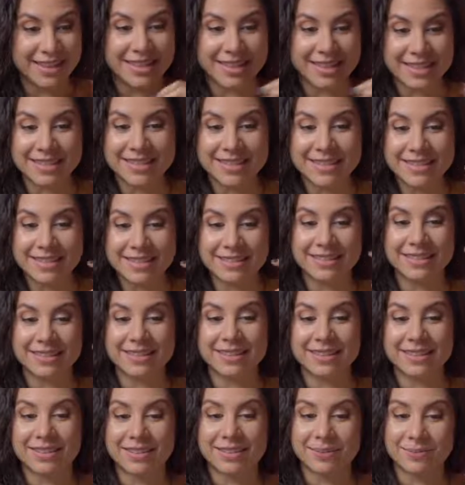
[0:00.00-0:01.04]
This
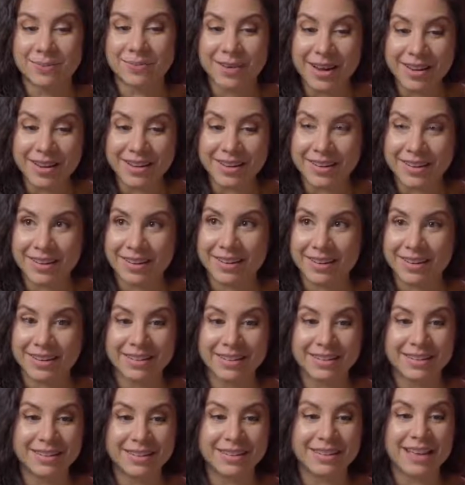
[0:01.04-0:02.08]
product
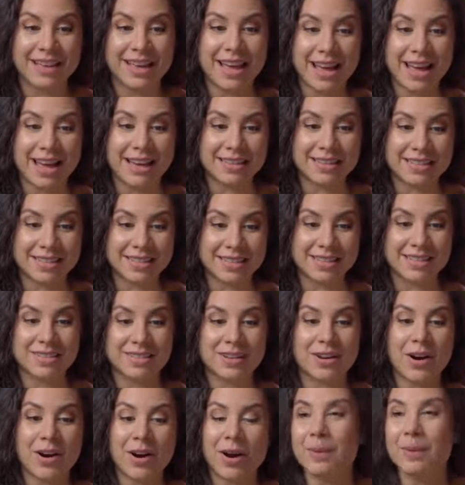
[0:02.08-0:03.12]
card has this
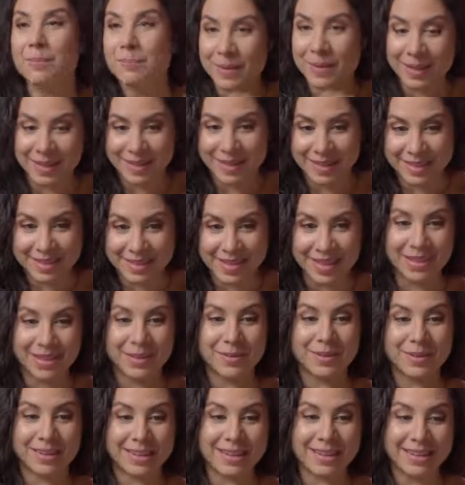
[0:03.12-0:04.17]
cart button
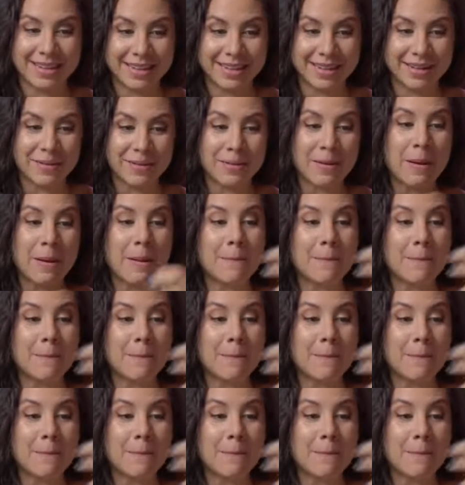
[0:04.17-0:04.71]
container within it.